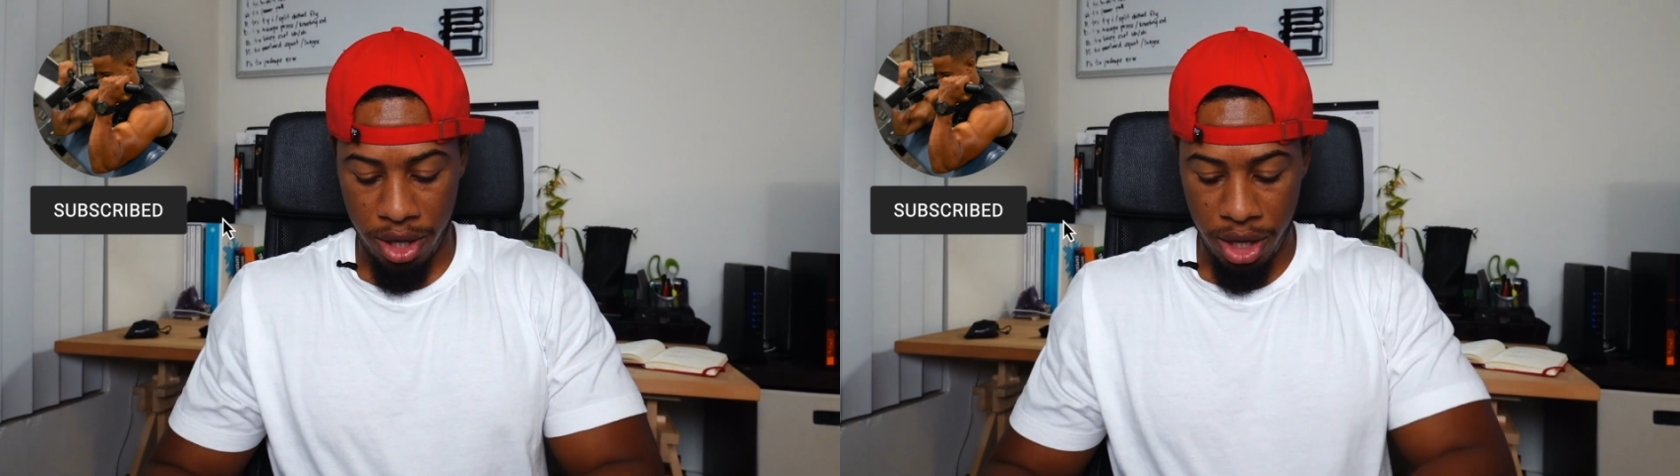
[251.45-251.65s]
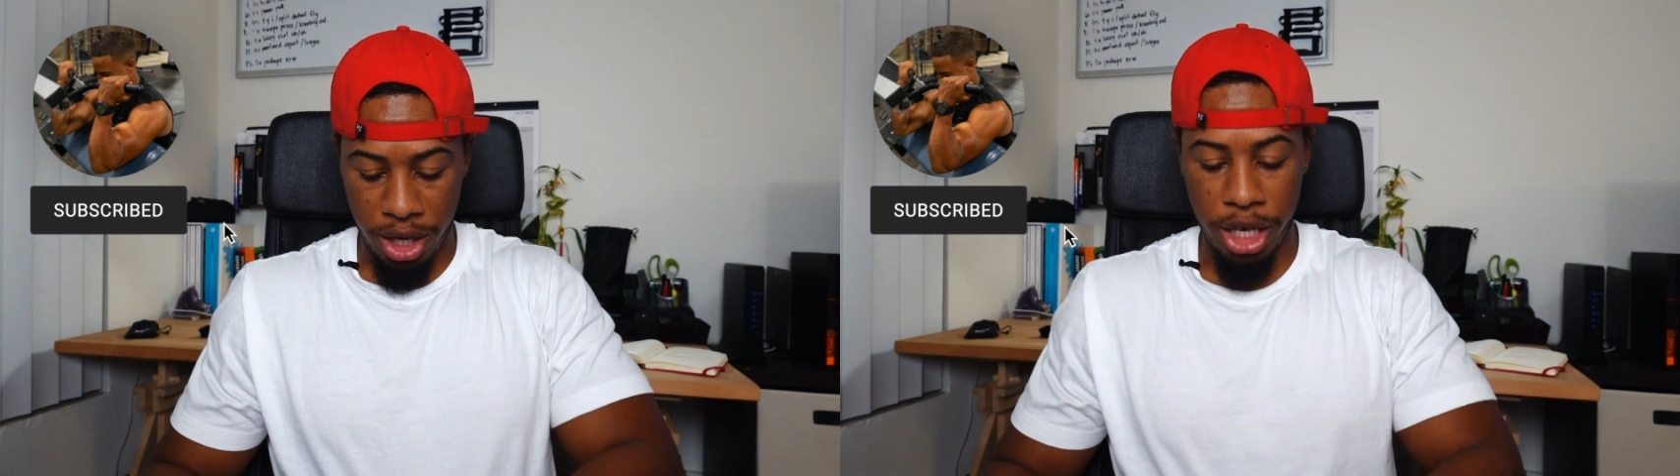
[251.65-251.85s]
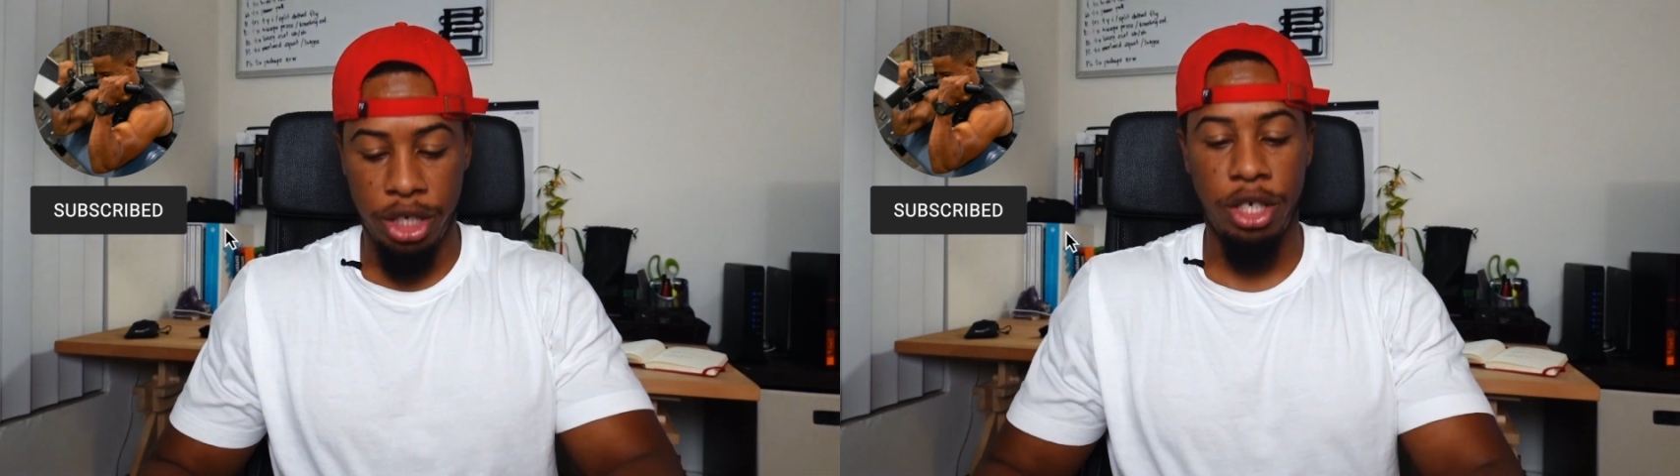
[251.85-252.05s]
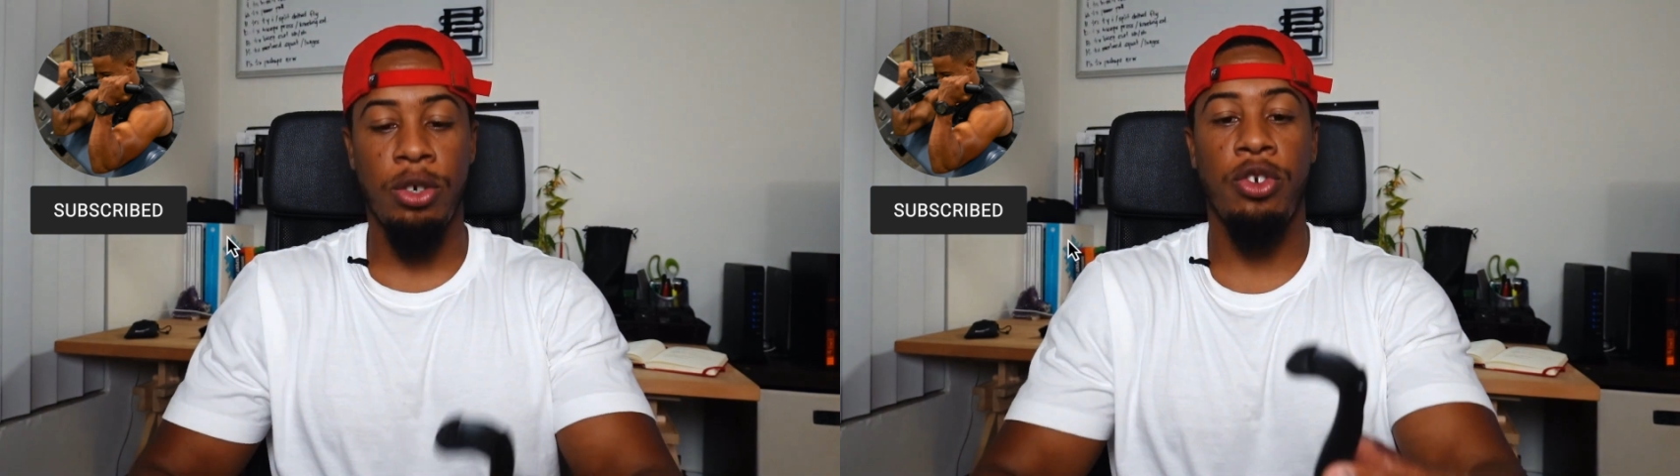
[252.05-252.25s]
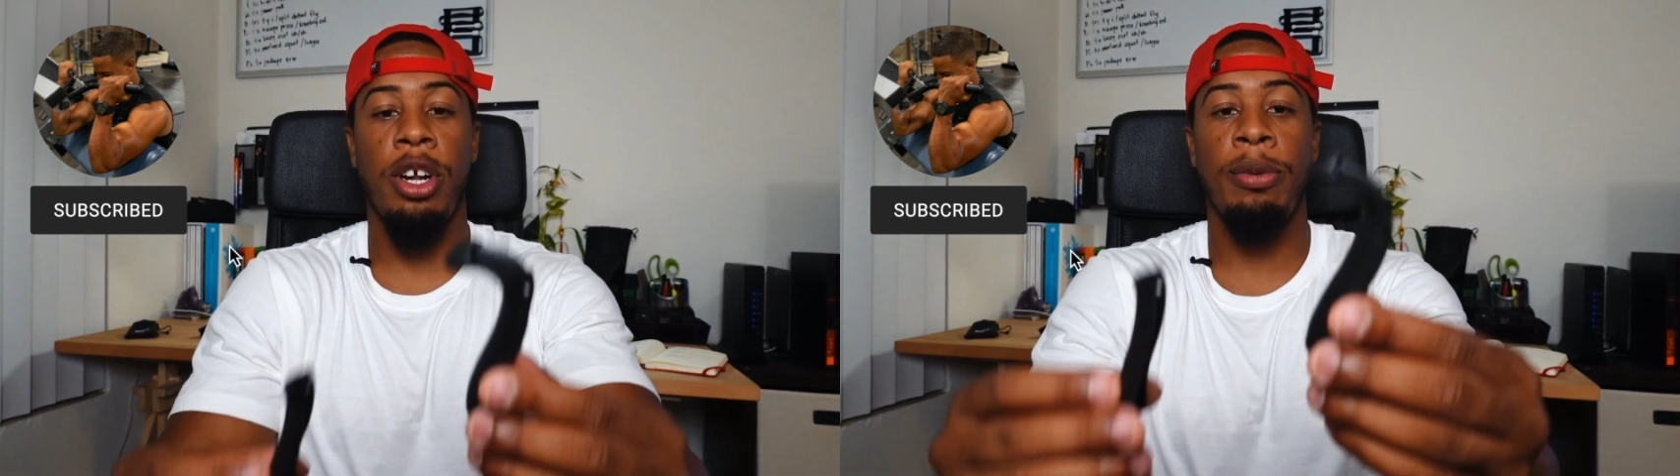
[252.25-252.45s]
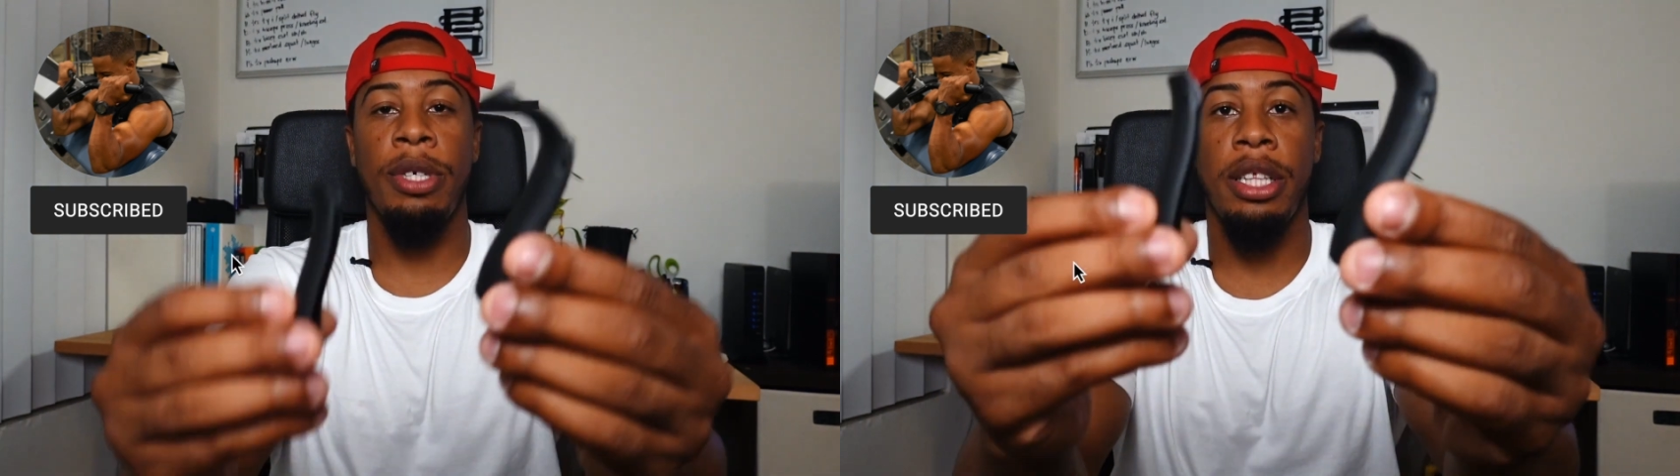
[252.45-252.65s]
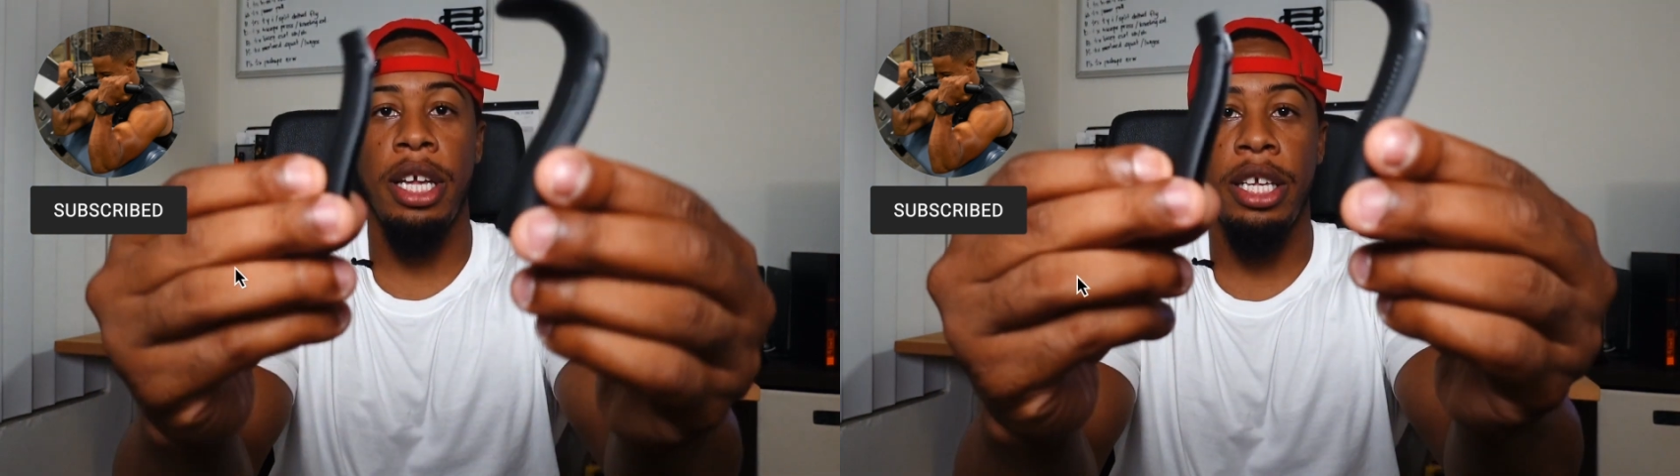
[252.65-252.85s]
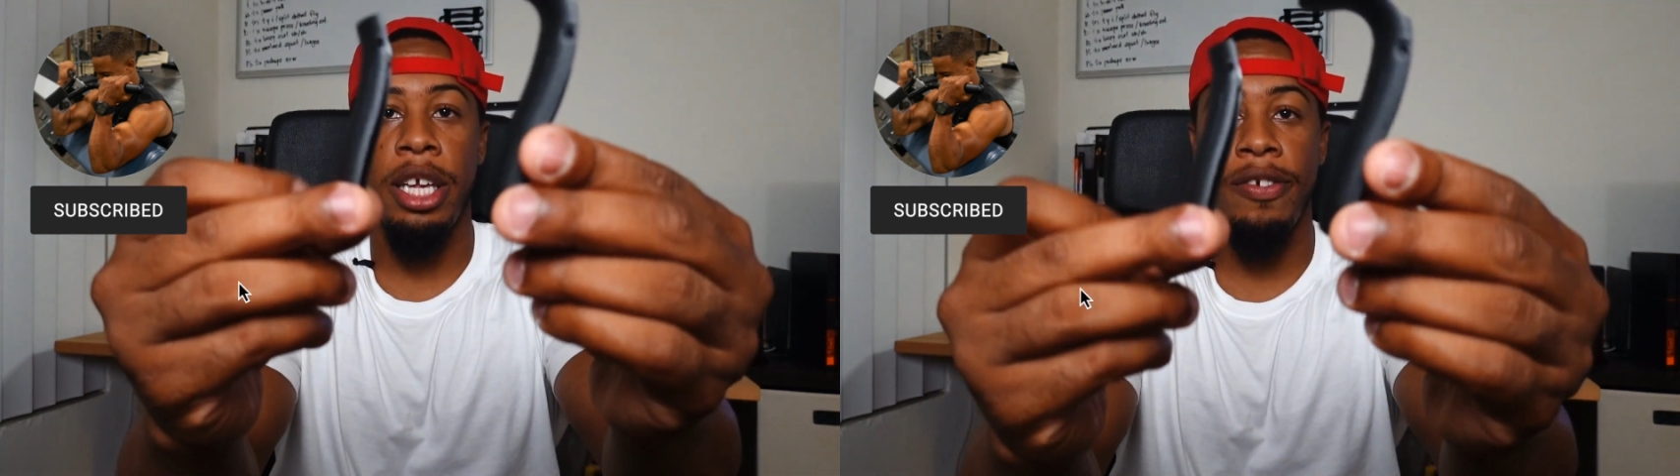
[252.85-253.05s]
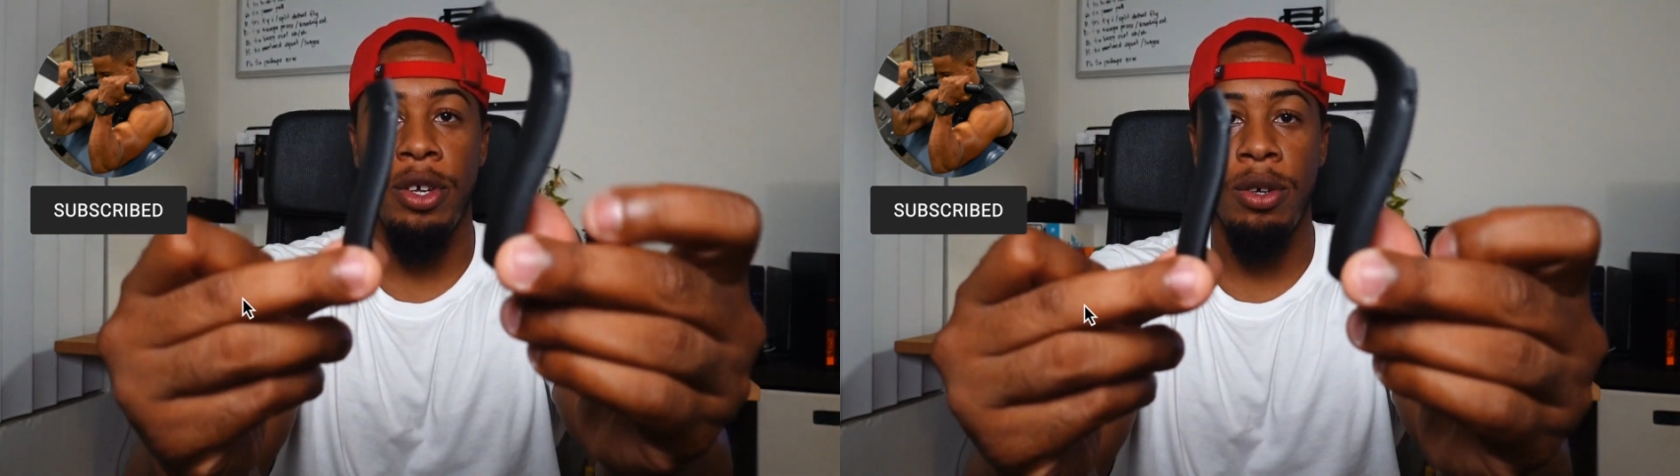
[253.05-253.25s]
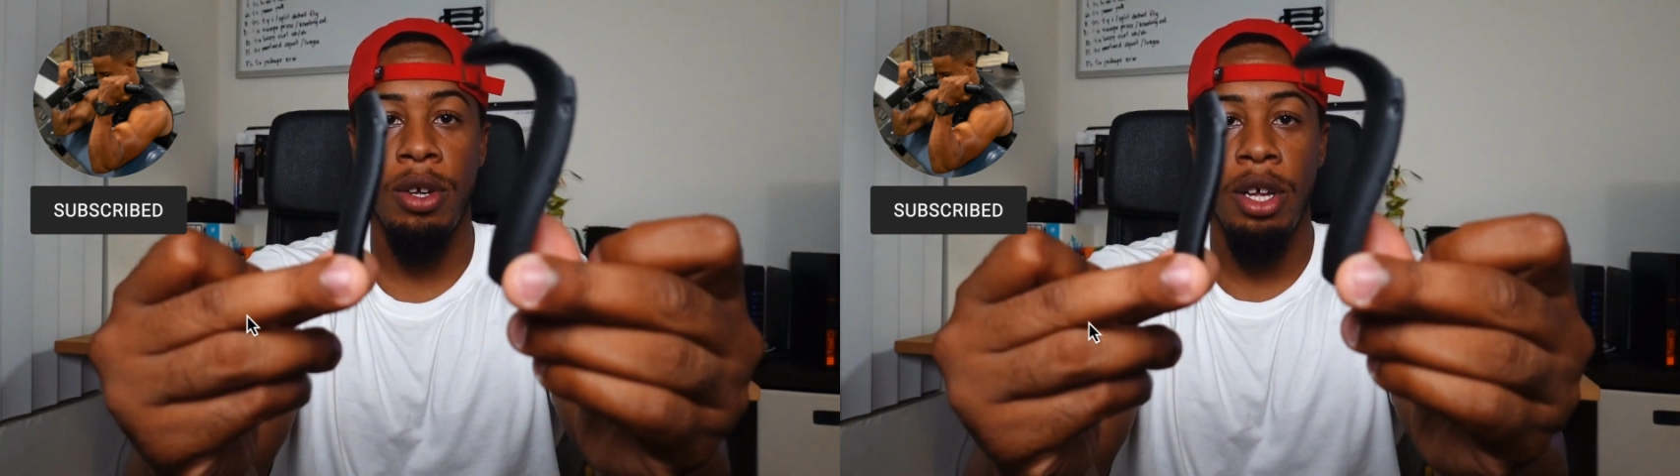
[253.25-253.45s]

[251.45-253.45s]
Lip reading: additional grips that they give you.